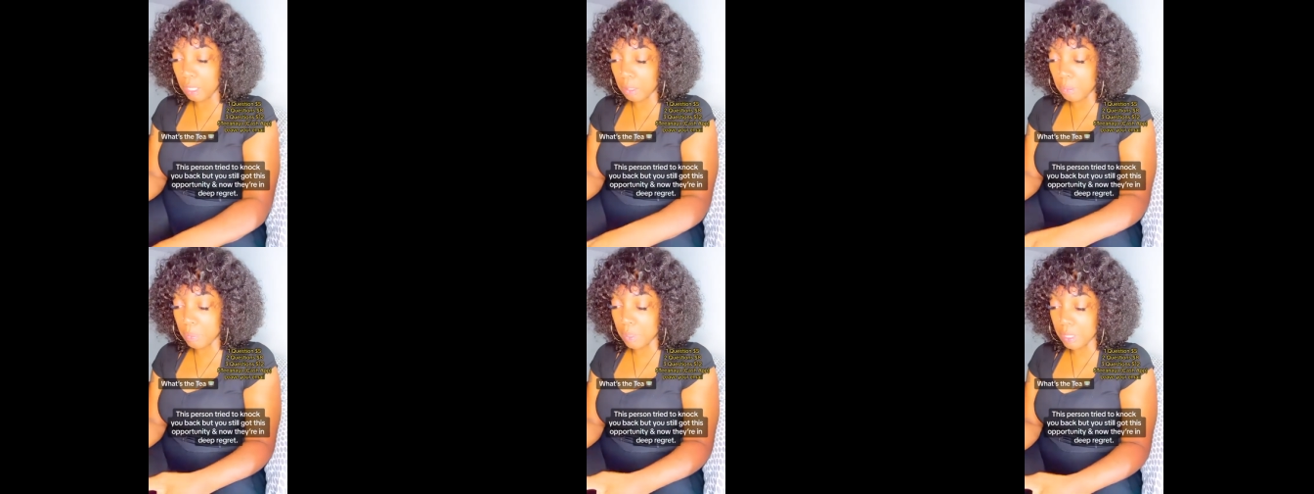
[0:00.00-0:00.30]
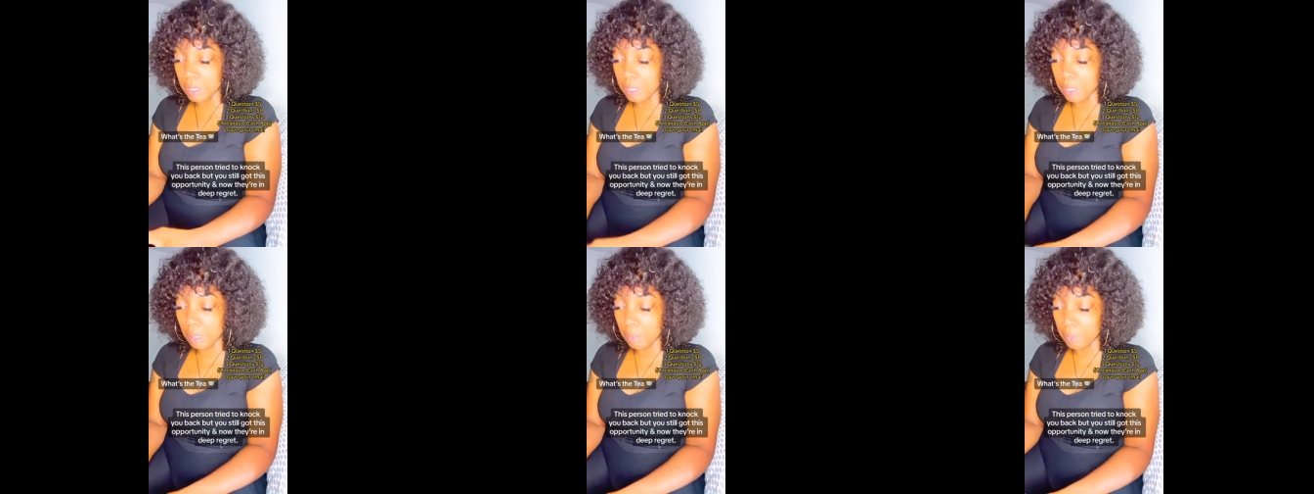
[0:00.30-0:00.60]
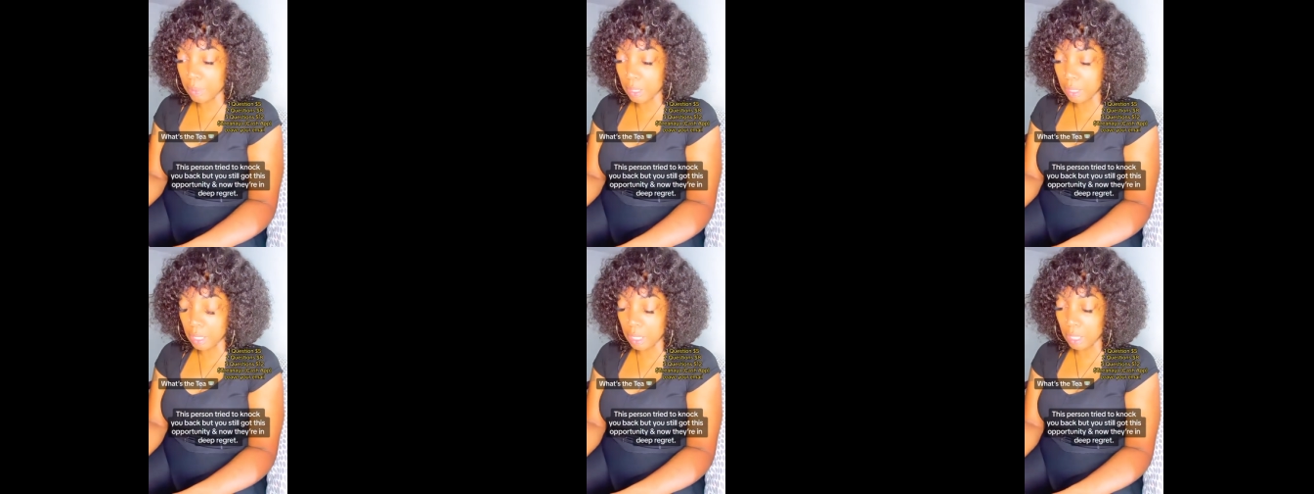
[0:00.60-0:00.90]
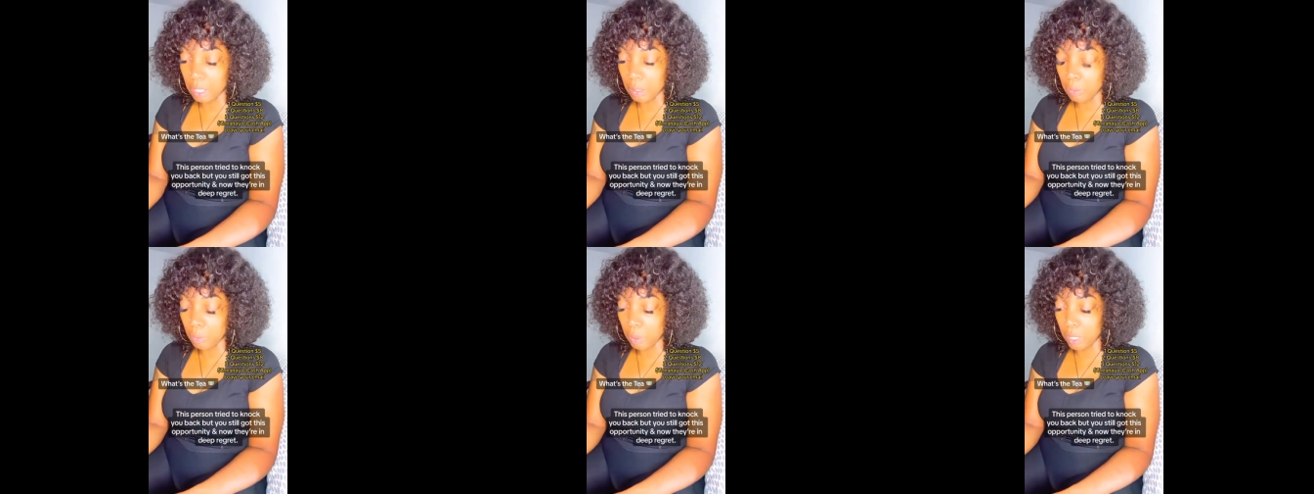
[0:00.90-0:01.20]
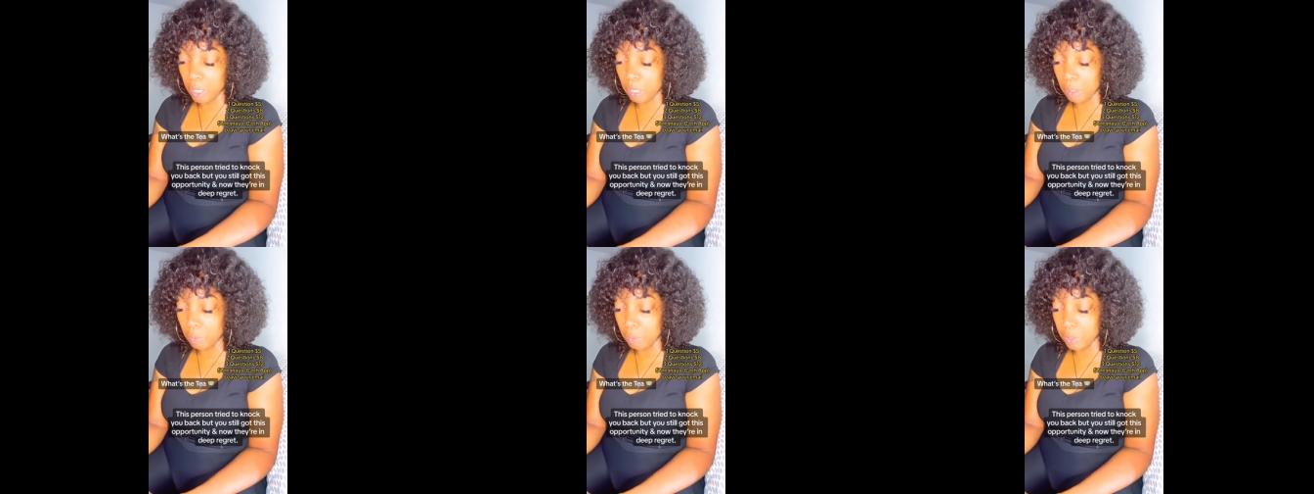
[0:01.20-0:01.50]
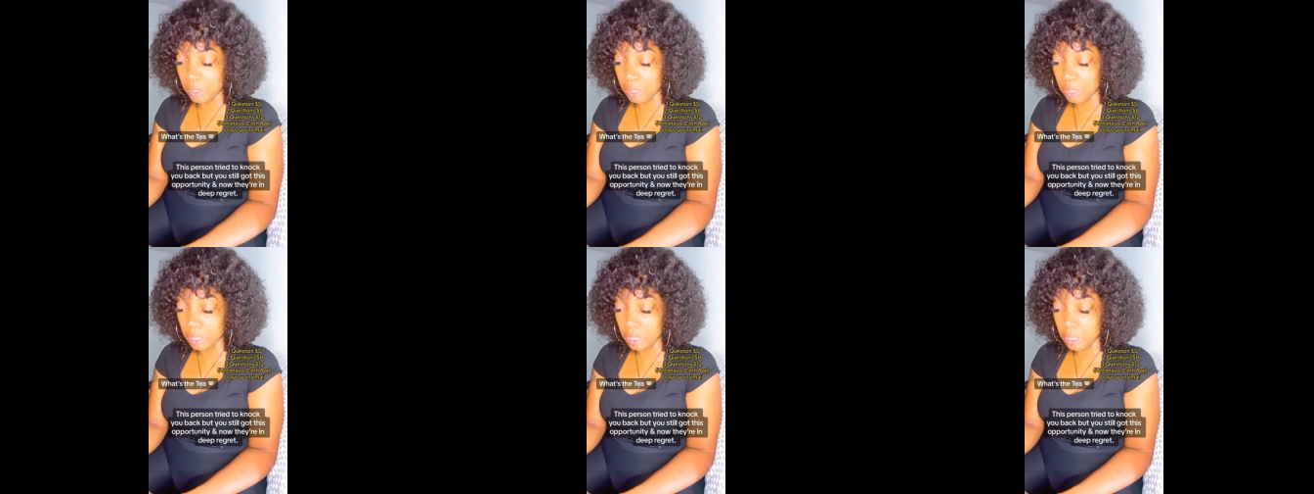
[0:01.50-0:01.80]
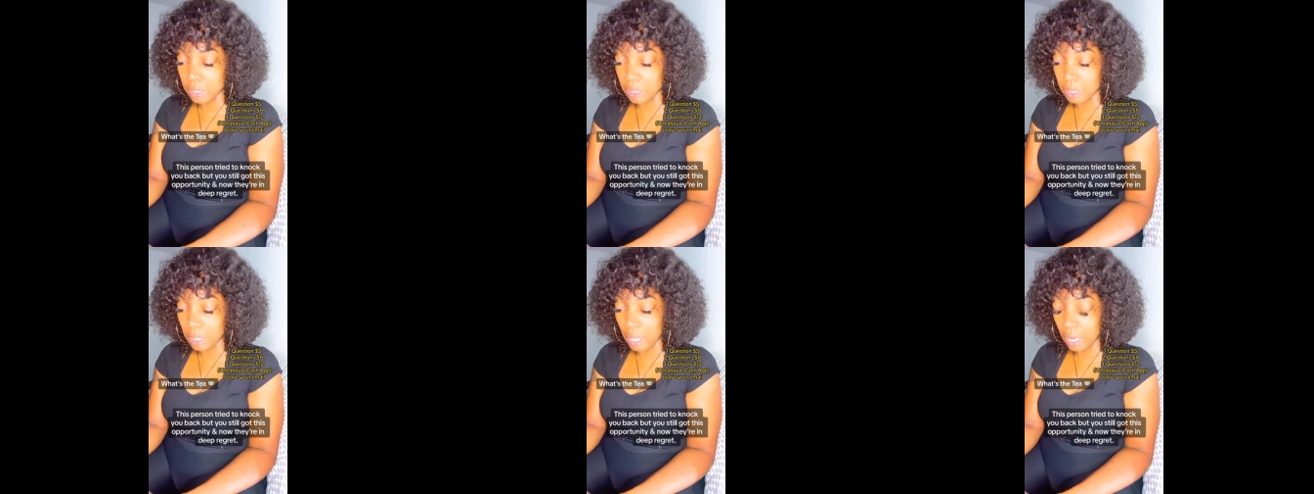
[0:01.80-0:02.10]
have been something here where it was
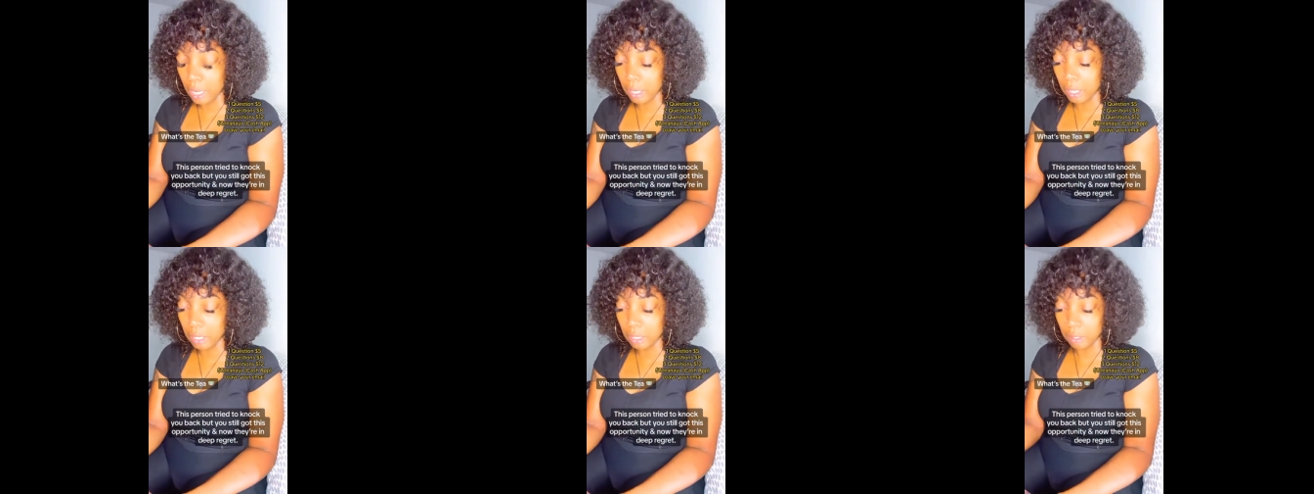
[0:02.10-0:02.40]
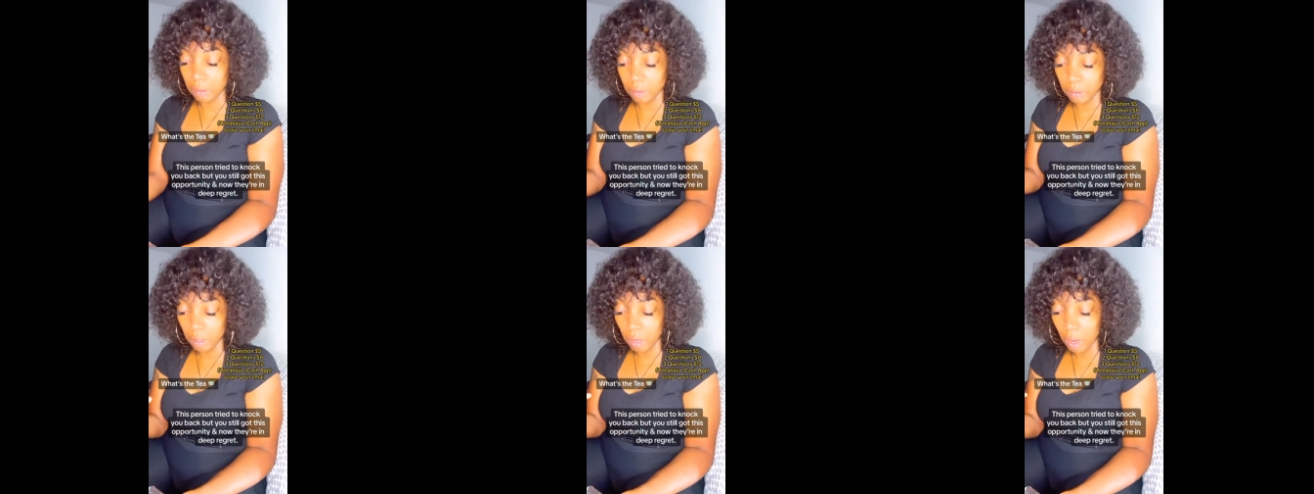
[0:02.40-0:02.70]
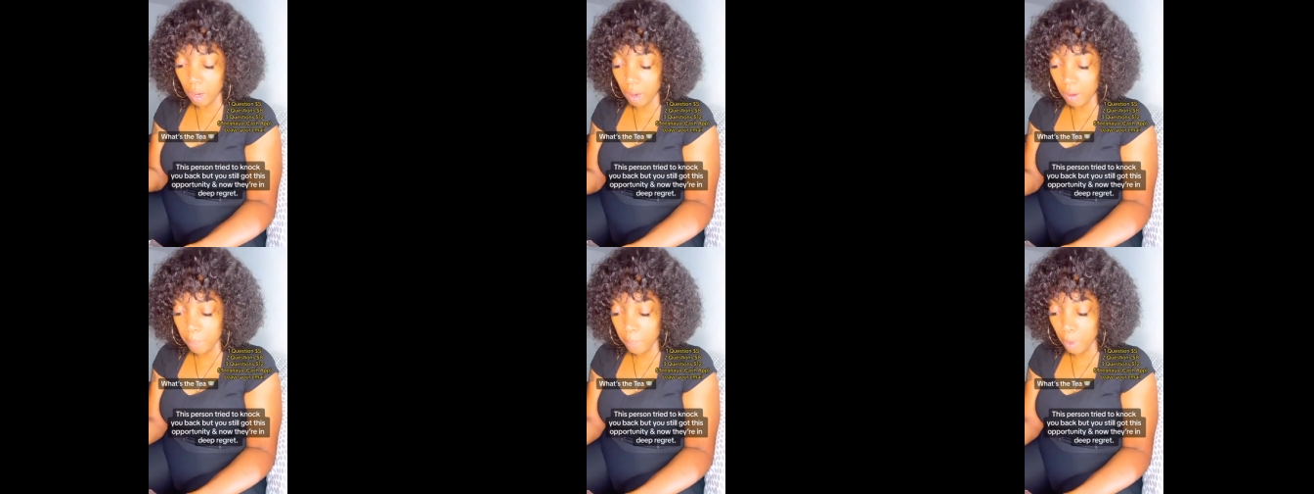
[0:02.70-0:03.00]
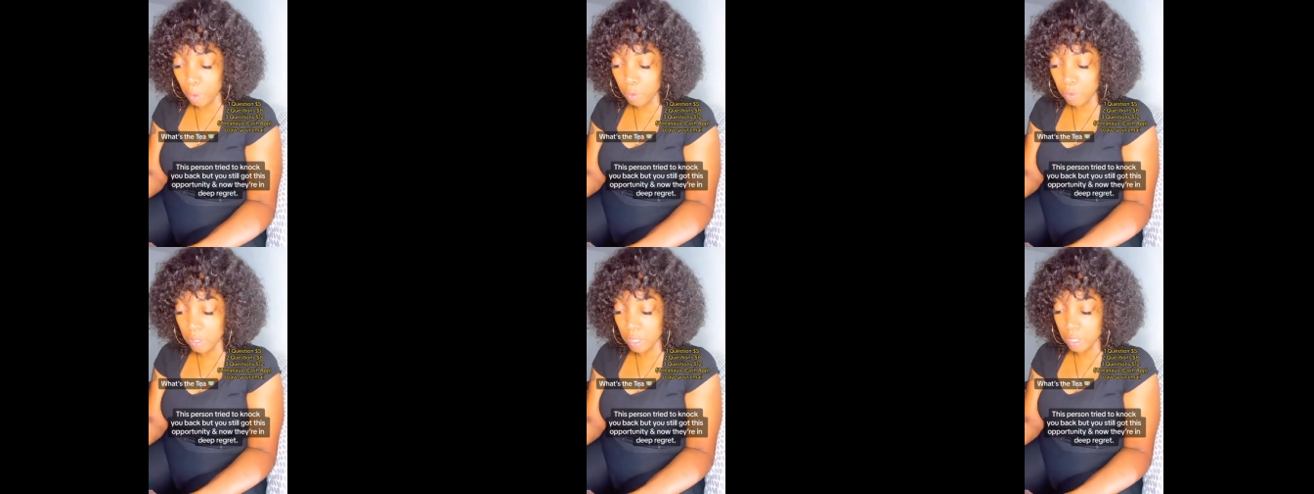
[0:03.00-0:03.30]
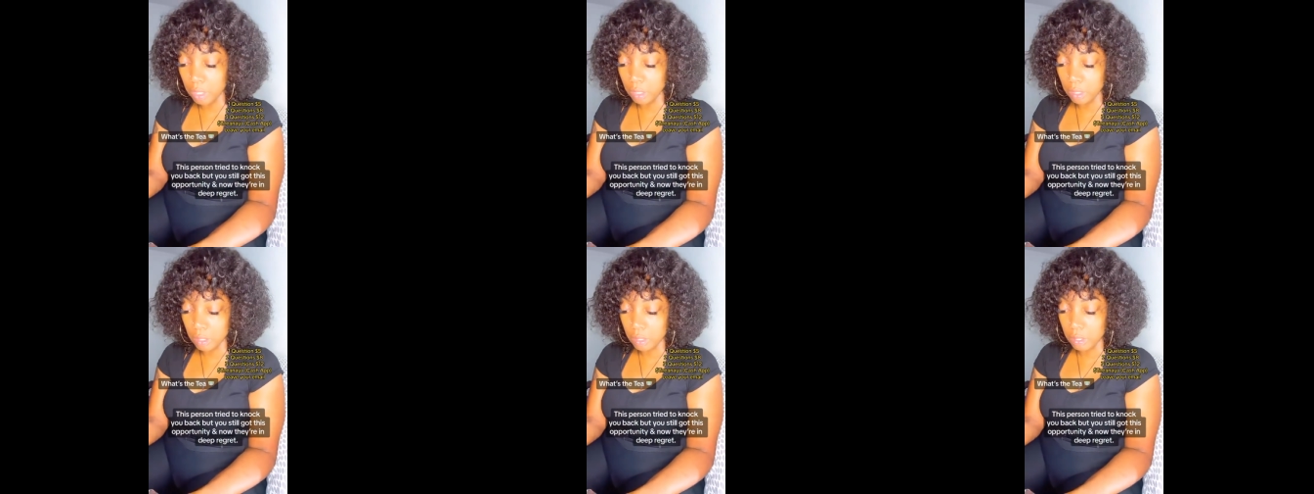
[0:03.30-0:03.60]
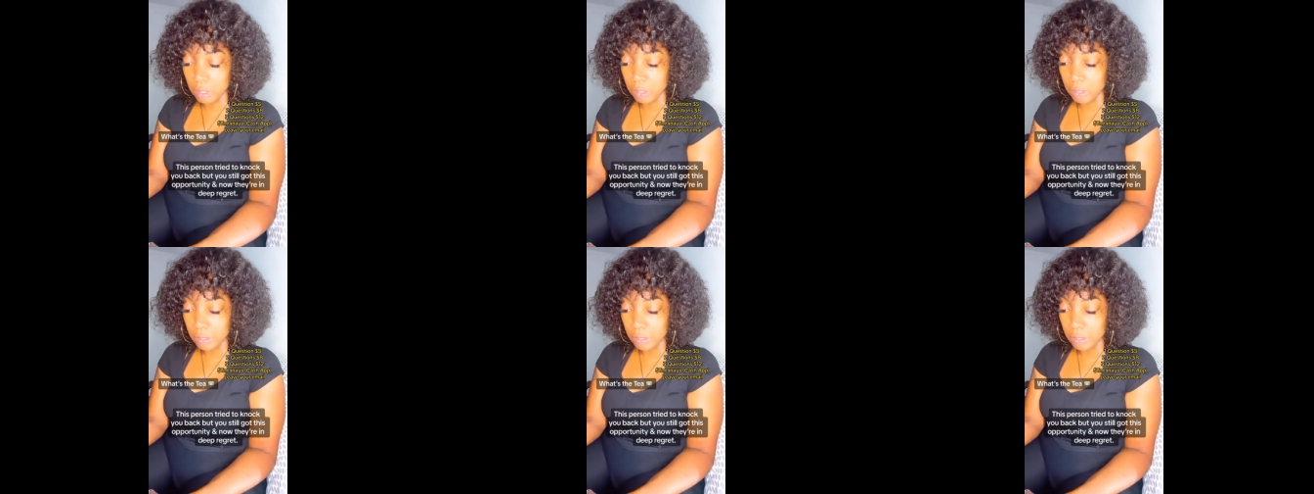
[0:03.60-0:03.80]
just like harmonious.